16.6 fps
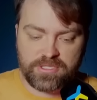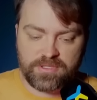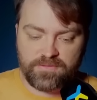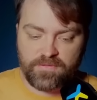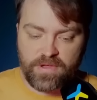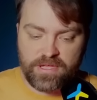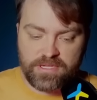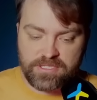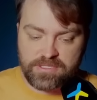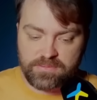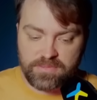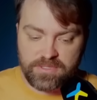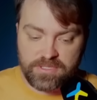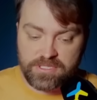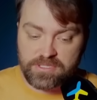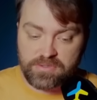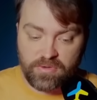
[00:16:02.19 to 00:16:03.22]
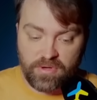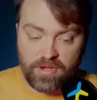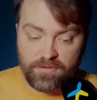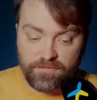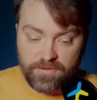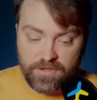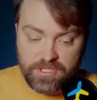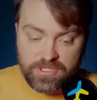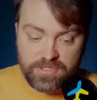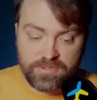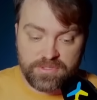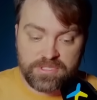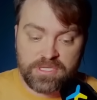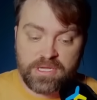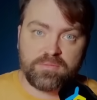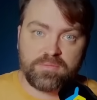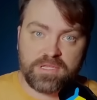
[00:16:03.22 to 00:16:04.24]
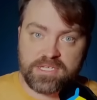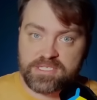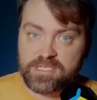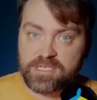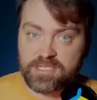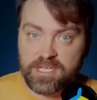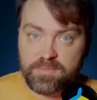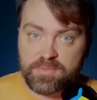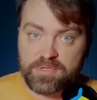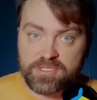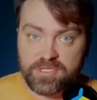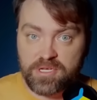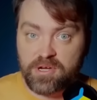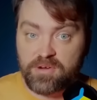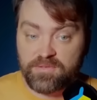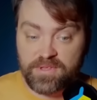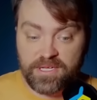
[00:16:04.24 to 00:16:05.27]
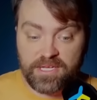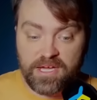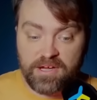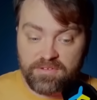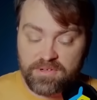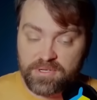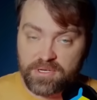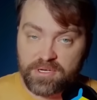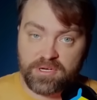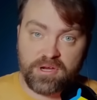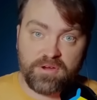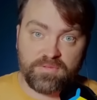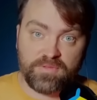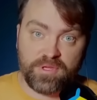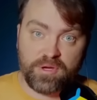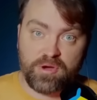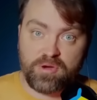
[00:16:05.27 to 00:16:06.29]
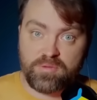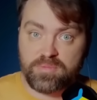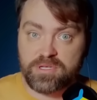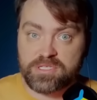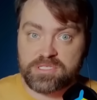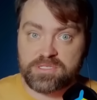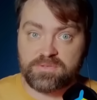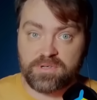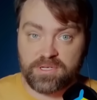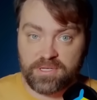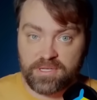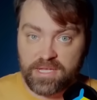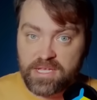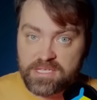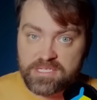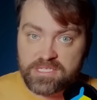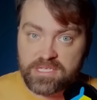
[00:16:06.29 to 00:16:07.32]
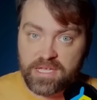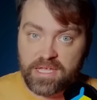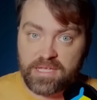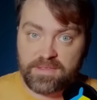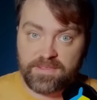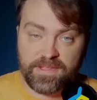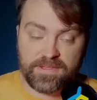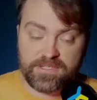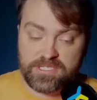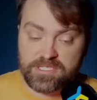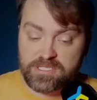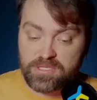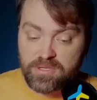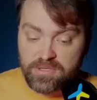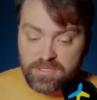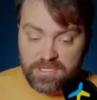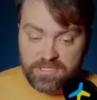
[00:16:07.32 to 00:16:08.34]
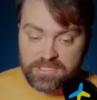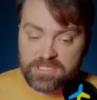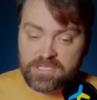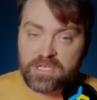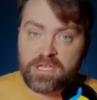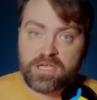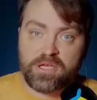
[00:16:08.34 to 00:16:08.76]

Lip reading: Defense Ministry officials plus the deputy of the governor of the oblast, where they say that students